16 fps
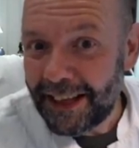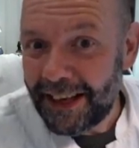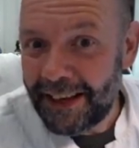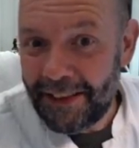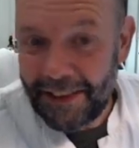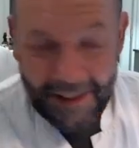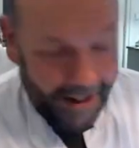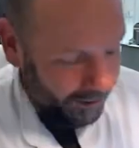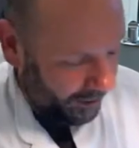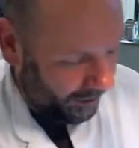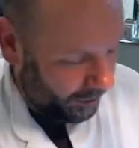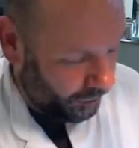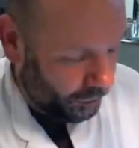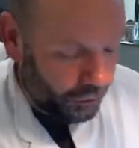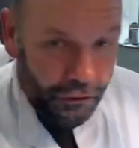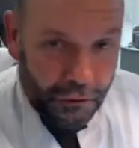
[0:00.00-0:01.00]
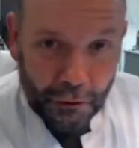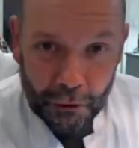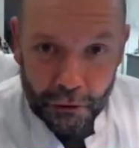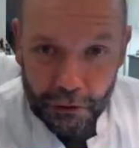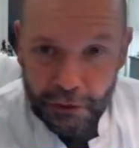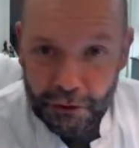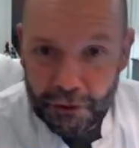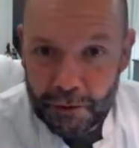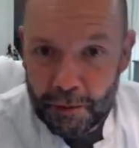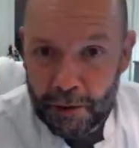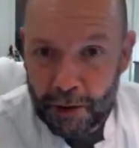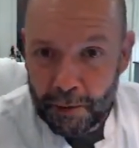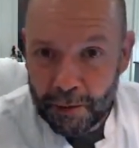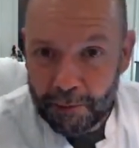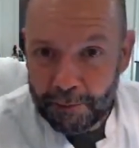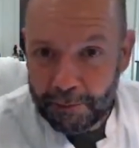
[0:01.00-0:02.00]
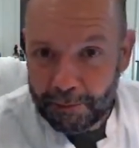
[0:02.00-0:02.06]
and there is the source of the problem.